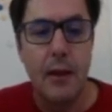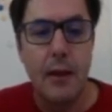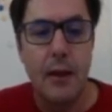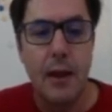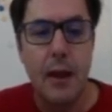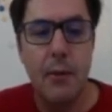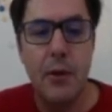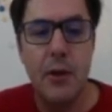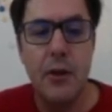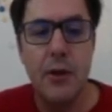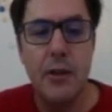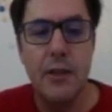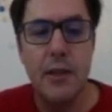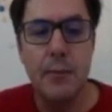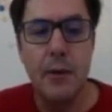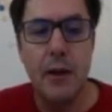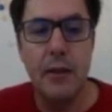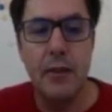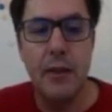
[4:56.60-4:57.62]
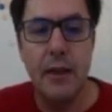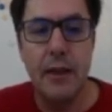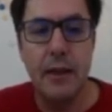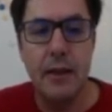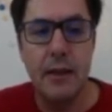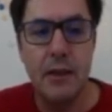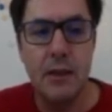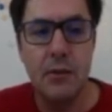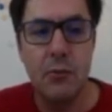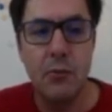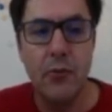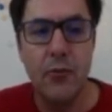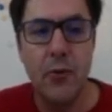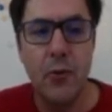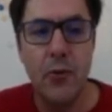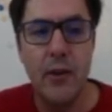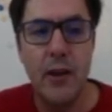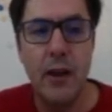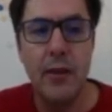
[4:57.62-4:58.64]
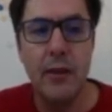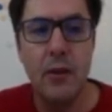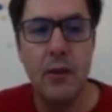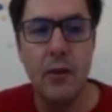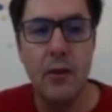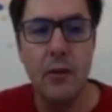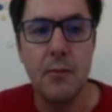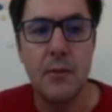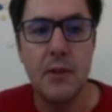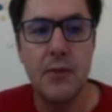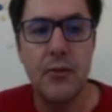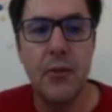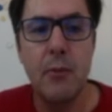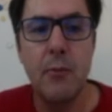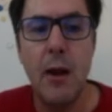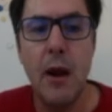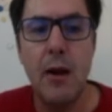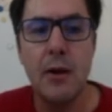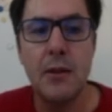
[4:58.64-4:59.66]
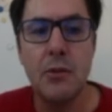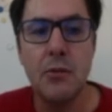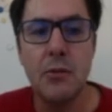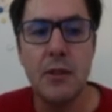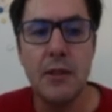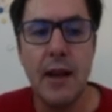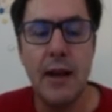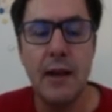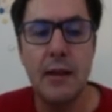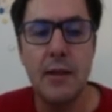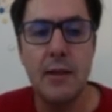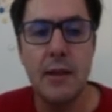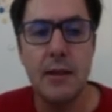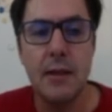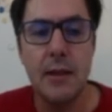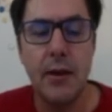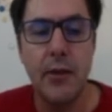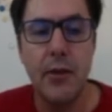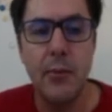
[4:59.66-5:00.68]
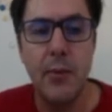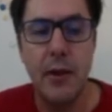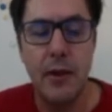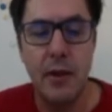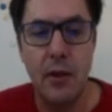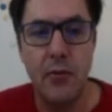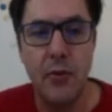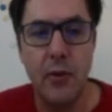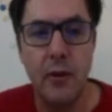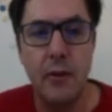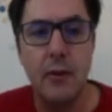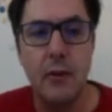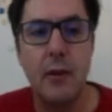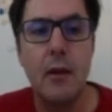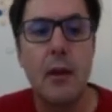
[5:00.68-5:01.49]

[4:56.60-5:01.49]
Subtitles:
And we do similar things for the other columns. For marital status, it's a little bit different.